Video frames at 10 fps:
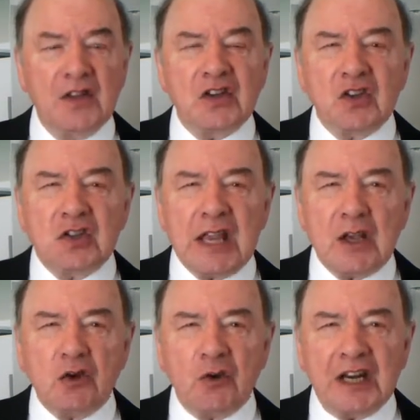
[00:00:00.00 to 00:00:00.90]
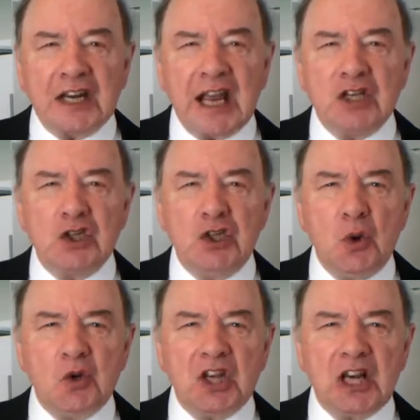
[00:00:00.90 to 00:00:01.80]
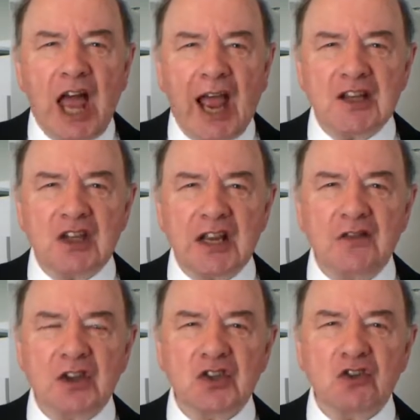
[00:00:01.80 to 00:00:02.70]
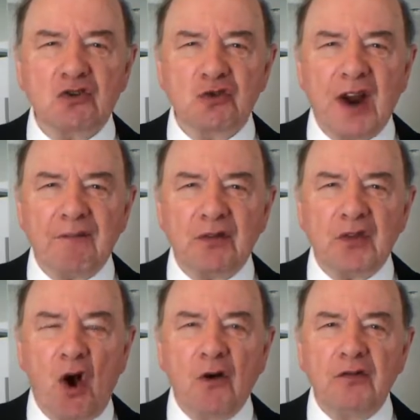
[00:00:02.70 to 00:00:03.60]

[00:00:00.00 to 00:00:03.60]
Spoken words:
The secret is utilizing the strength